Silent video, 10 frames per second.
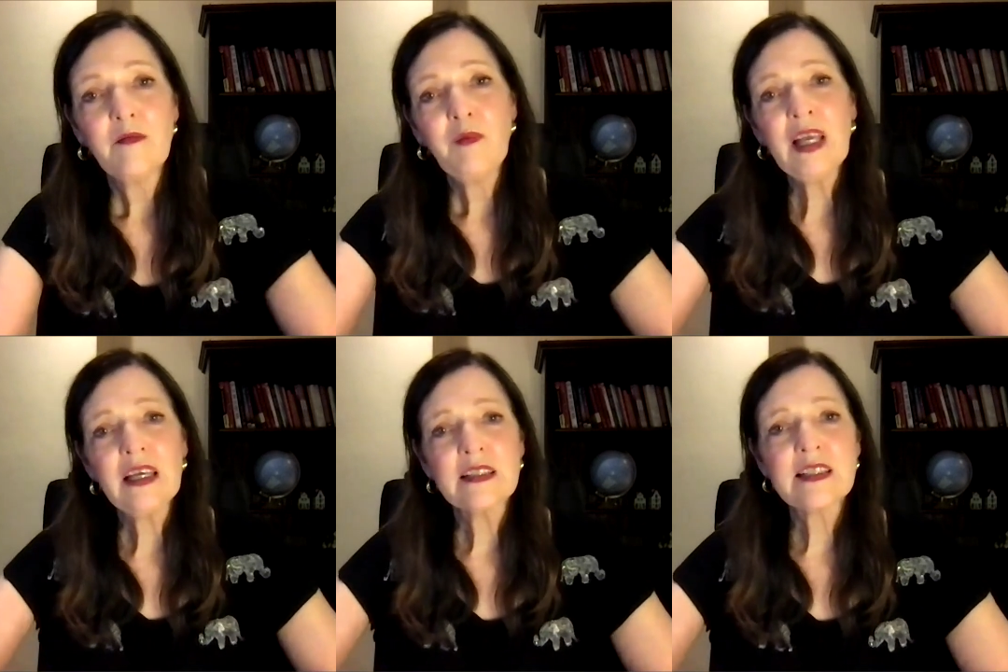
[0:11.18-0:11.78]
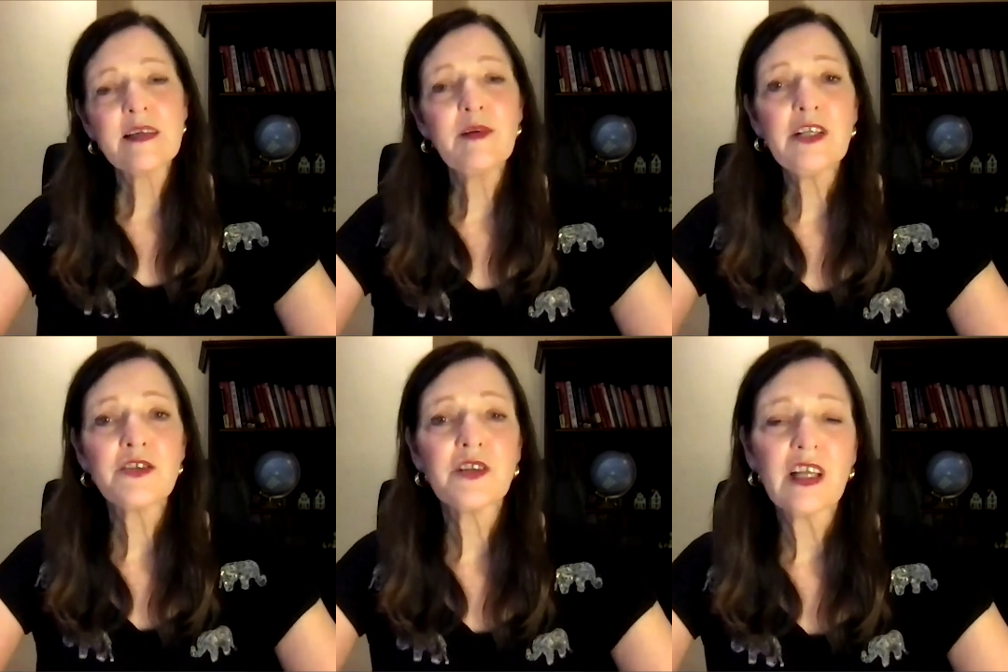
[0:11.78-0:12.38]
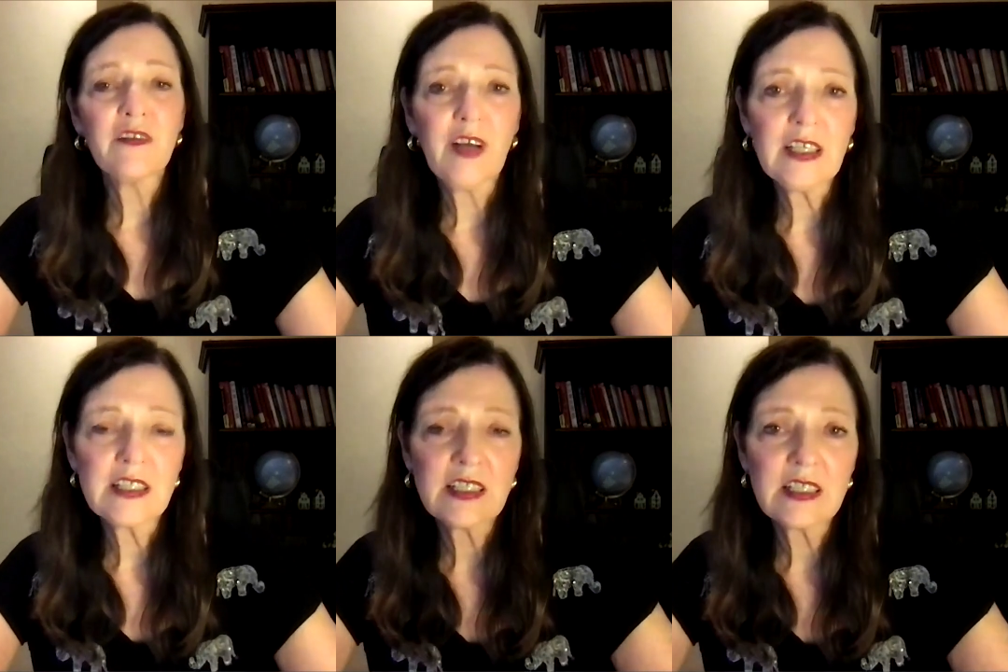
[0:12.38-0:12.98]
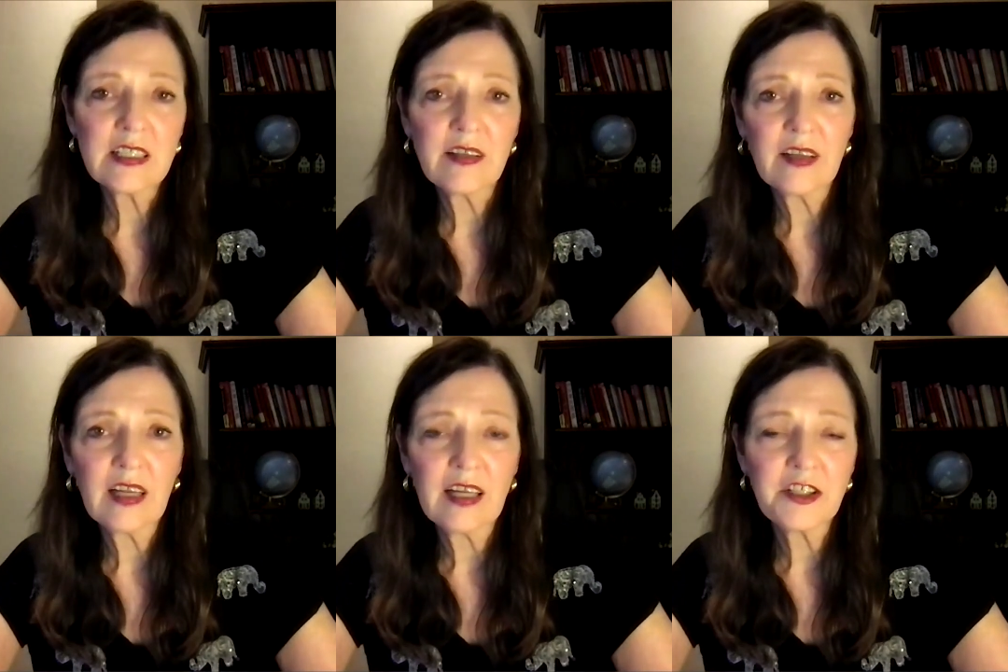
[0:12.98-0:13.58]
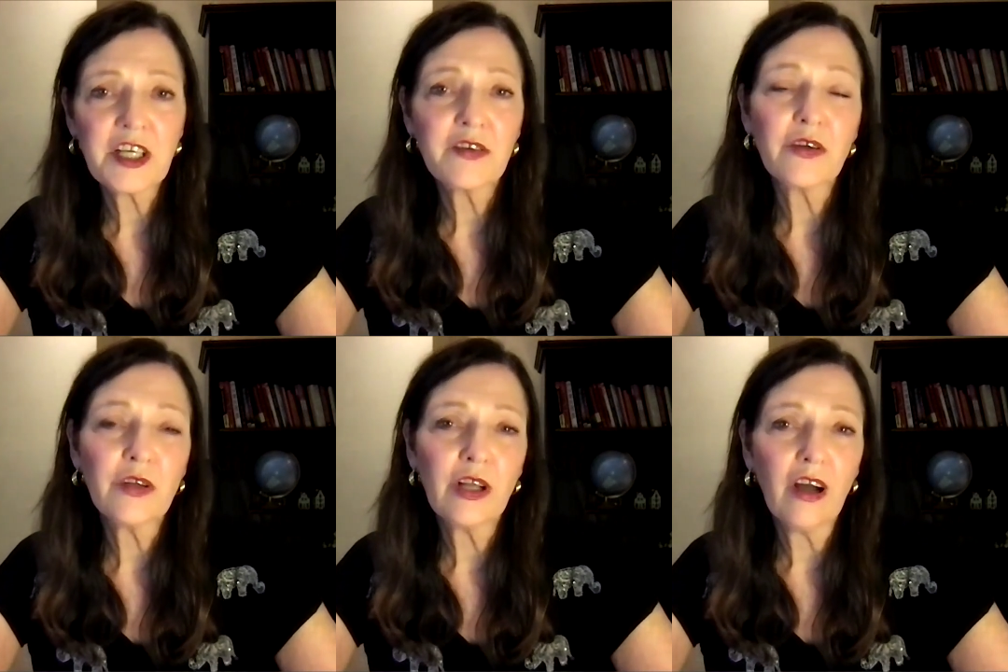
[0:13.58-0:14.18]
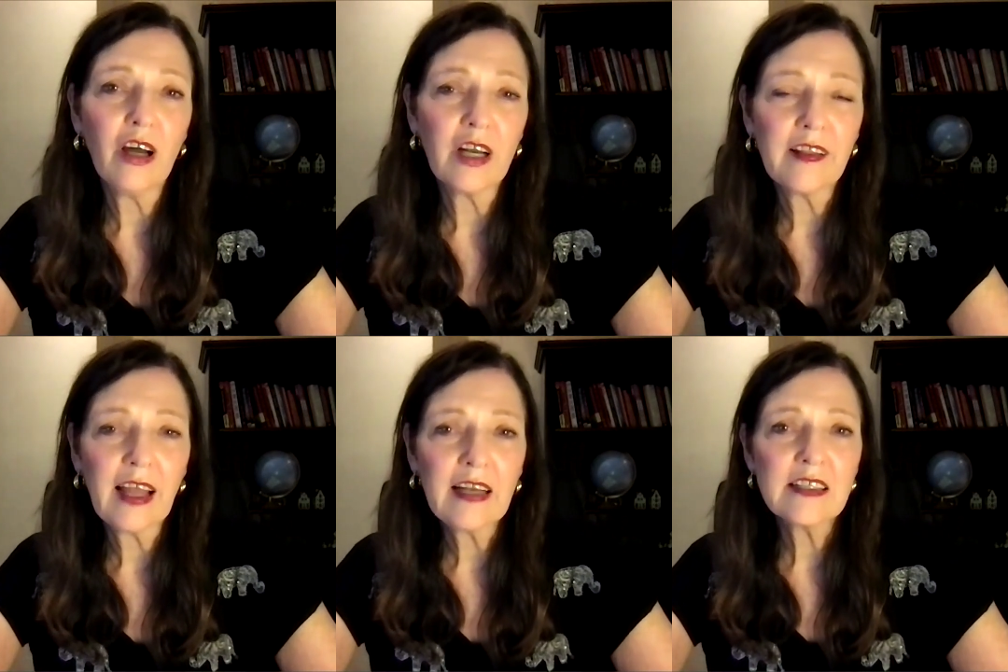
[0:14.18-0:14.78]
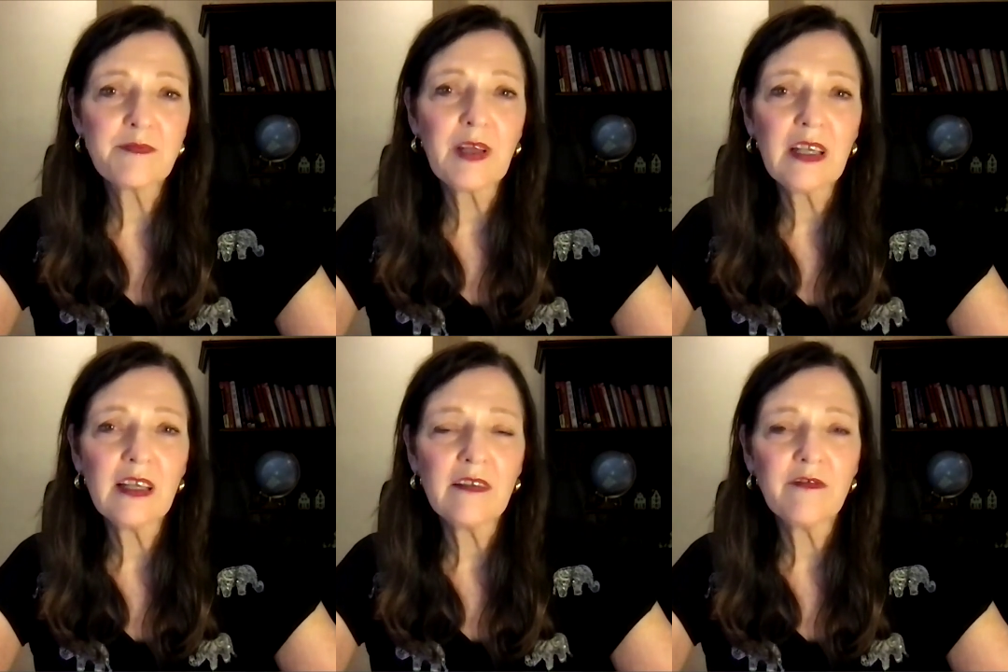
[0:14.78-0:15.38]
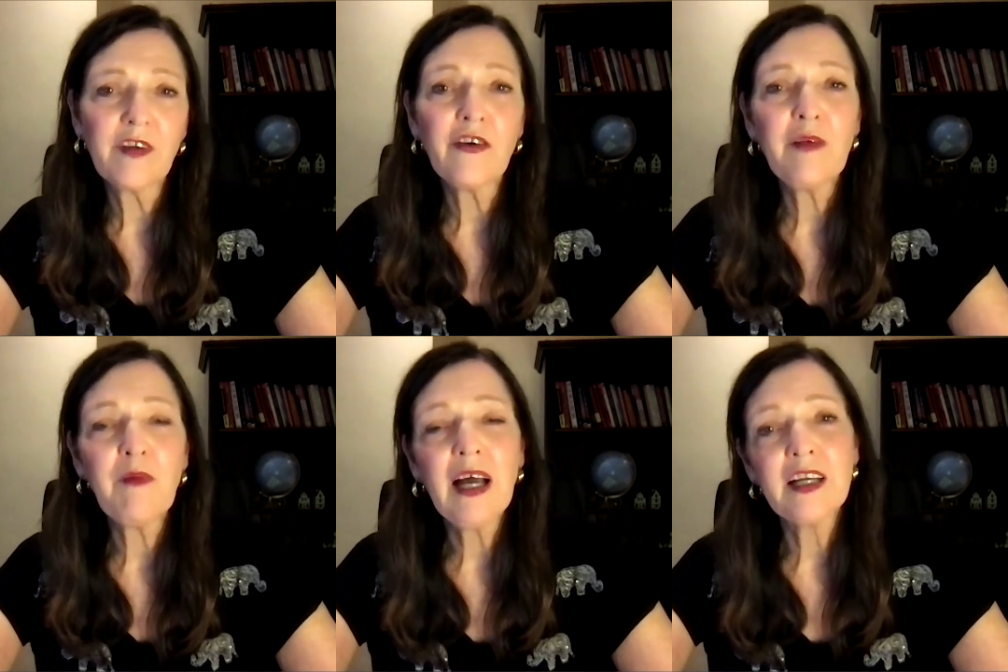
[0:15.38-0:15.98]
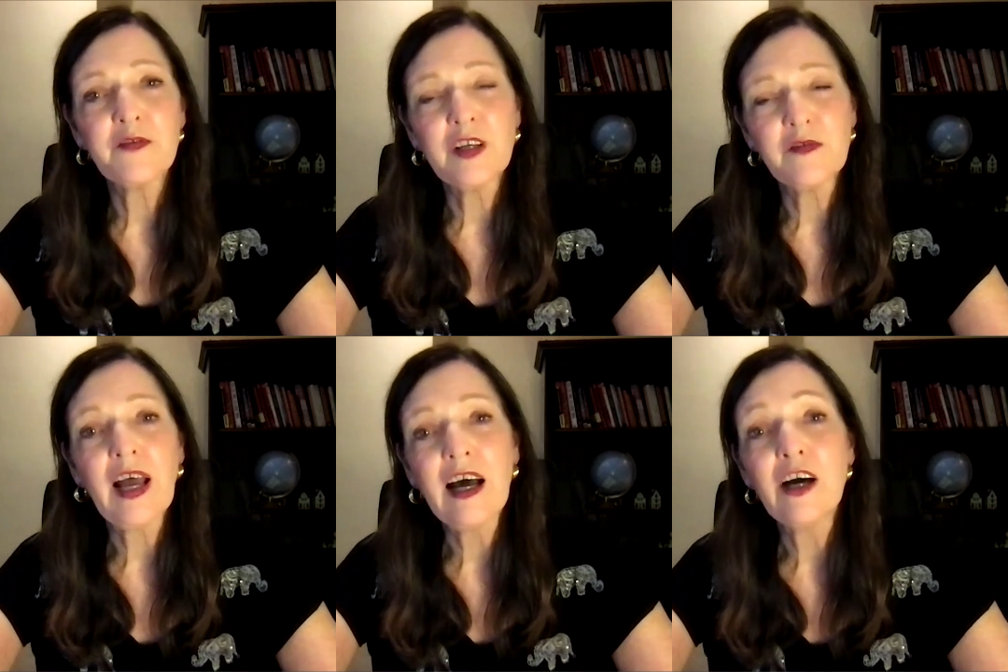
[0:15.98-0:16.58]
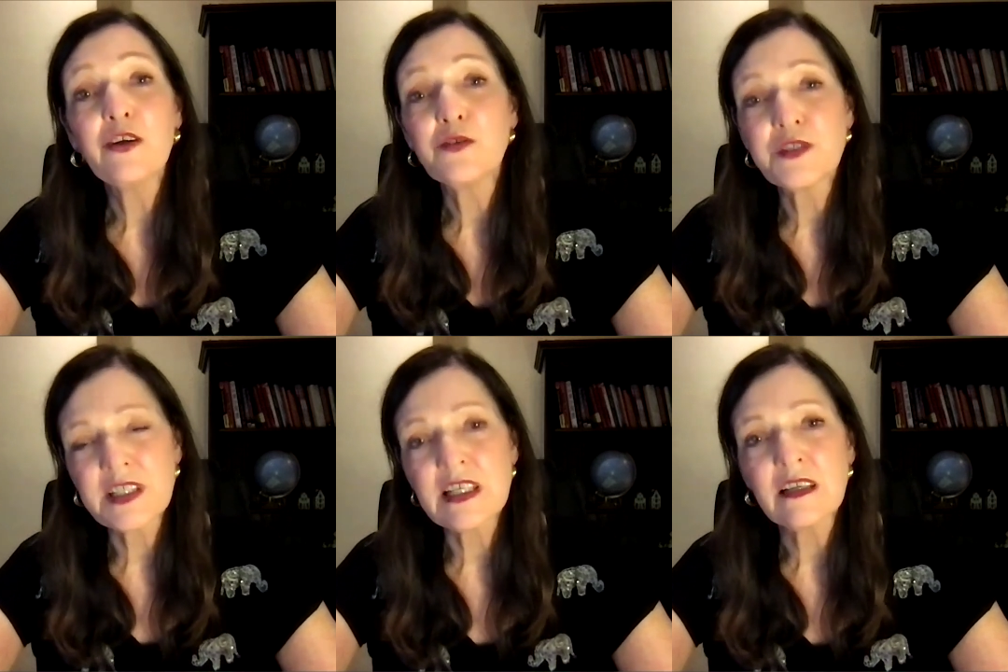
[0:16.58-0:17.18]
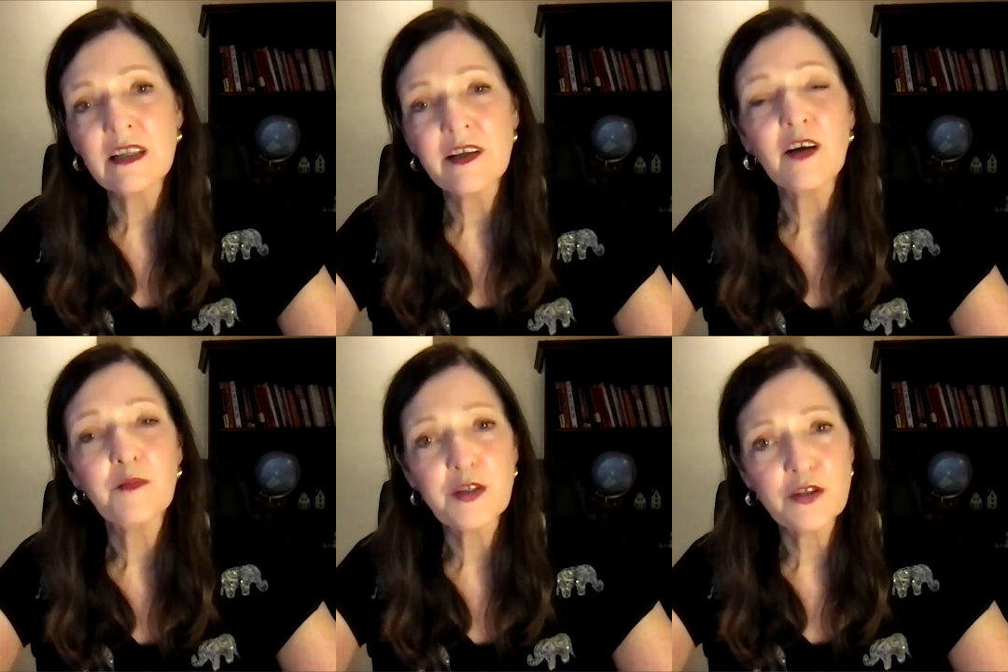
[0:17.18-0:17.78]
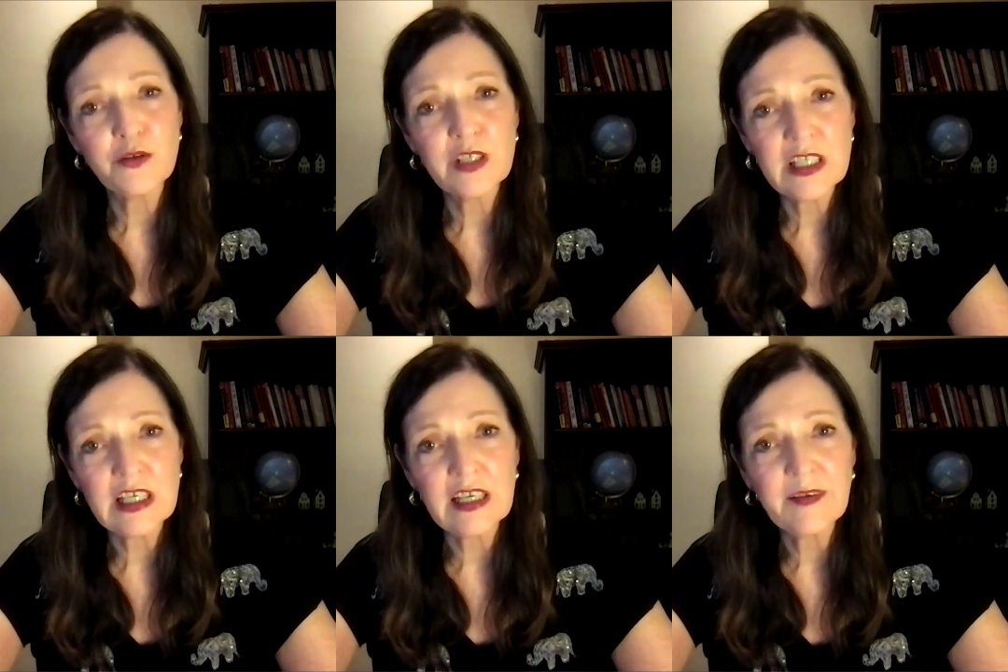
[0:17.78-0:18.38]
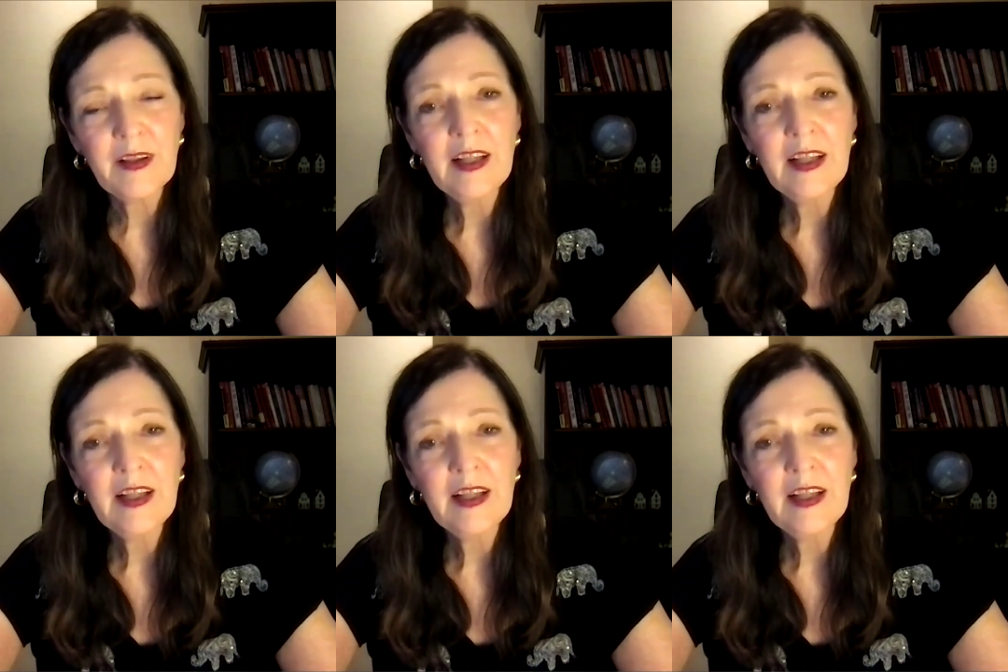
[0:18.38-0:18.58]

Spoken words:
Mickey, it's similar to the advice that I shared earlier on, and that is be very mindful of how you sell the opportunity.